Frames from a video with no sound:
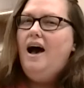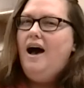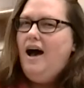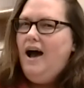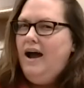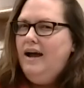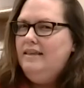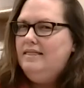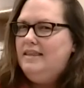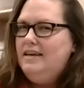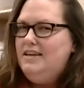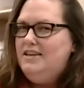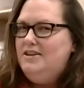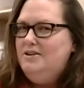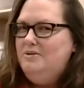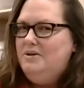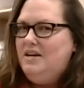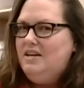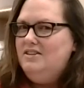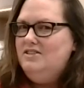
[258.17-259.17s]
I think you
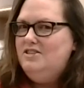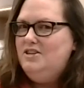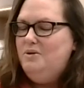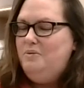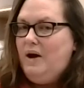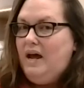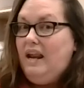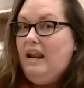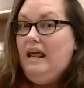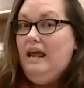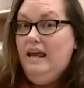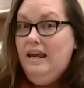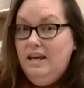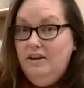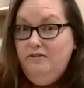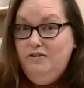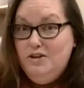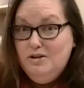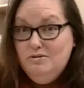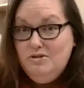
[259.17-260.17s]
can do it.
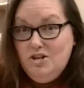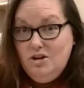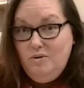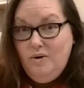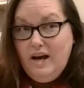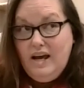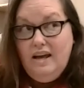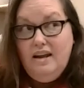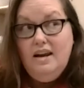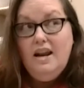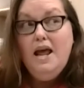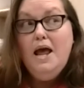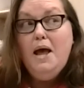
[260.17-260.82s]
If you do it,